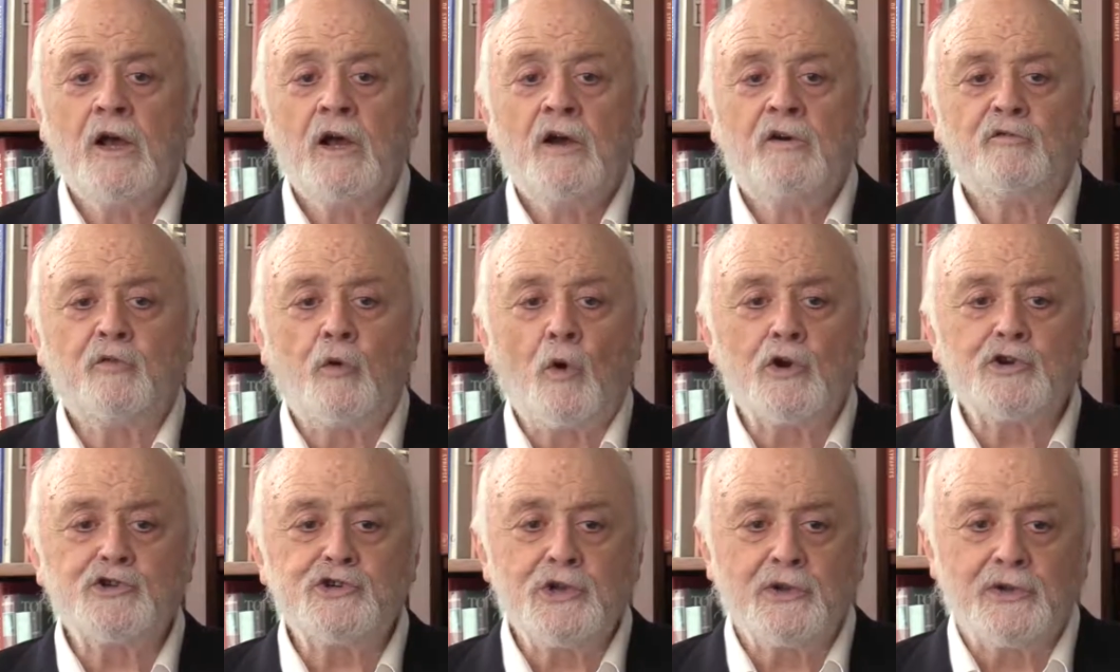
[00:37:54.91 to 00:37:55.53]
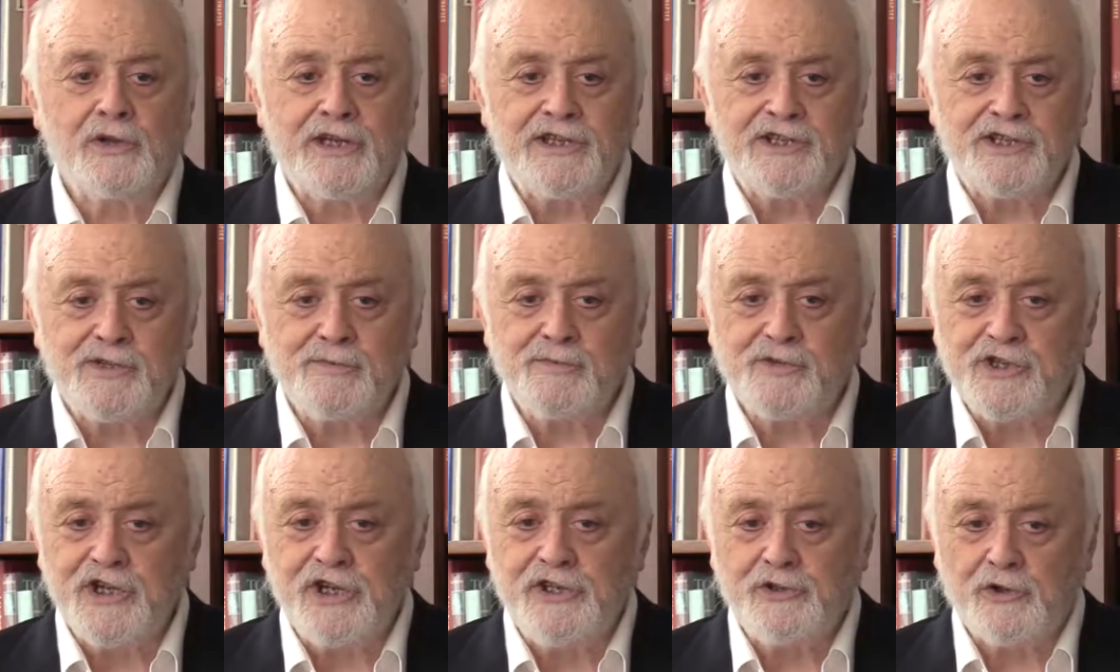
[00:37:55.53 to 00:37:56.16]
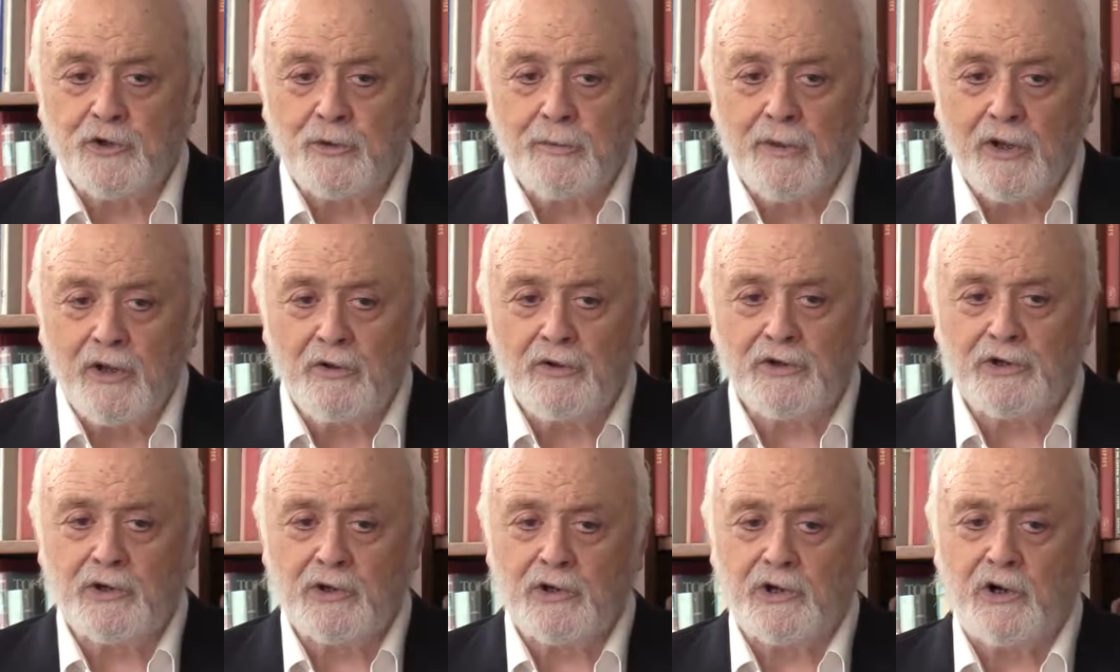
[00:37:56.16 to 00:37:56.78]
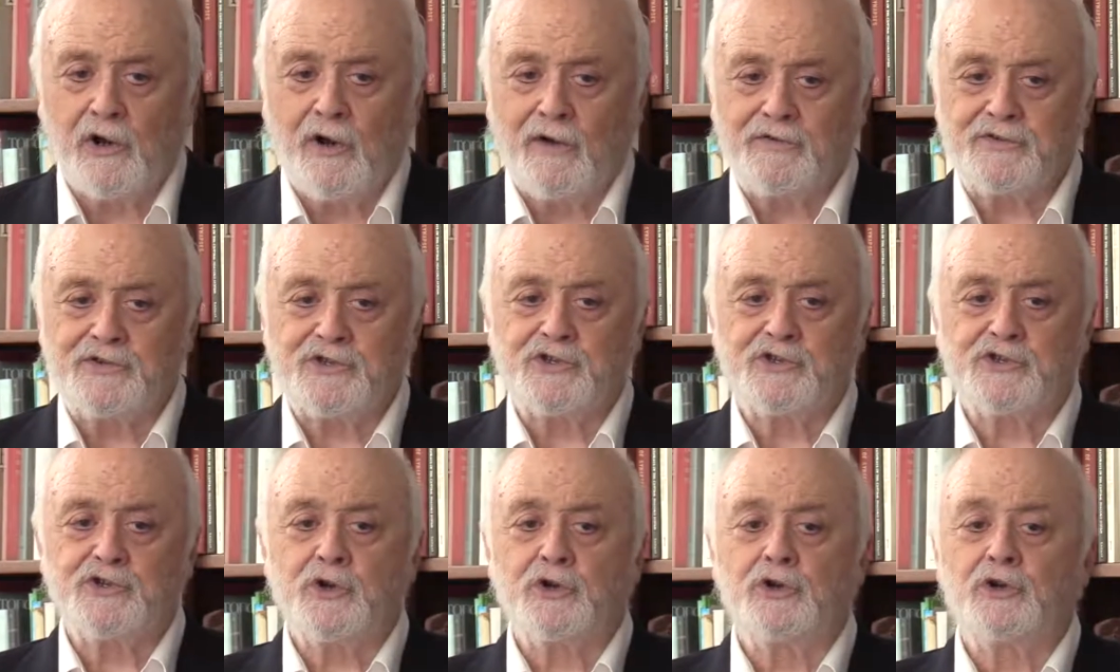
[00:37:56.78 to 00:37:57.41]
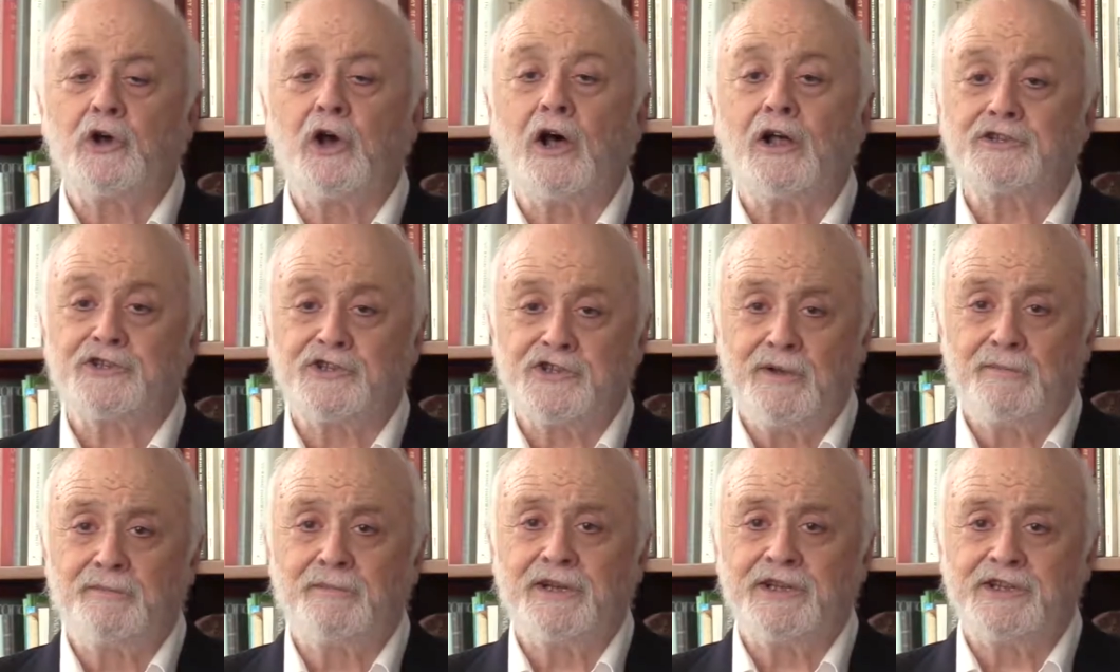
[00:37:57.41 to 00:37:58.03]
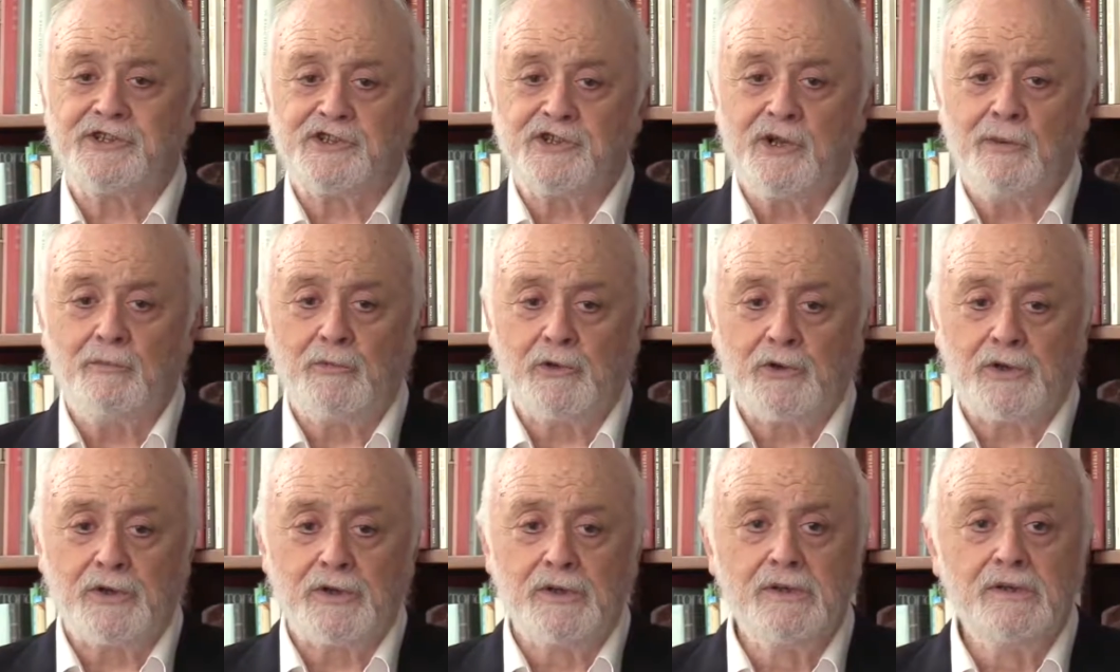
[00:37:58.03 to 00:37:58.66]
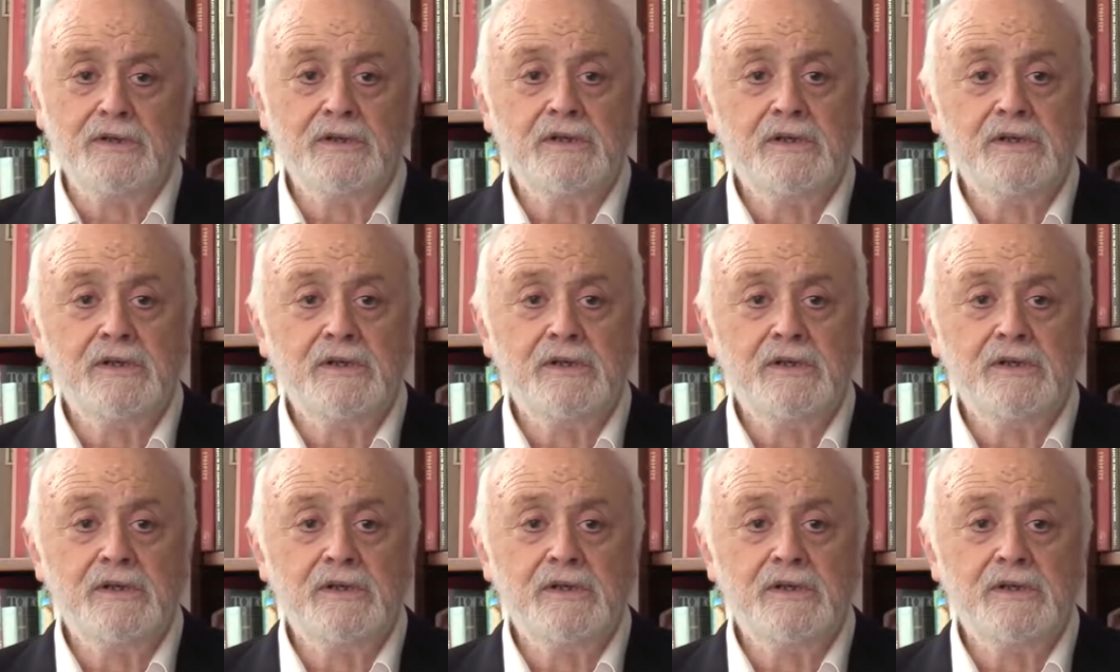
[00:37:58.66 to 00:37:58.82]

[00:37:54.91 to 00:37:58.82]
Fortunately, some senior military officers are taught something similar.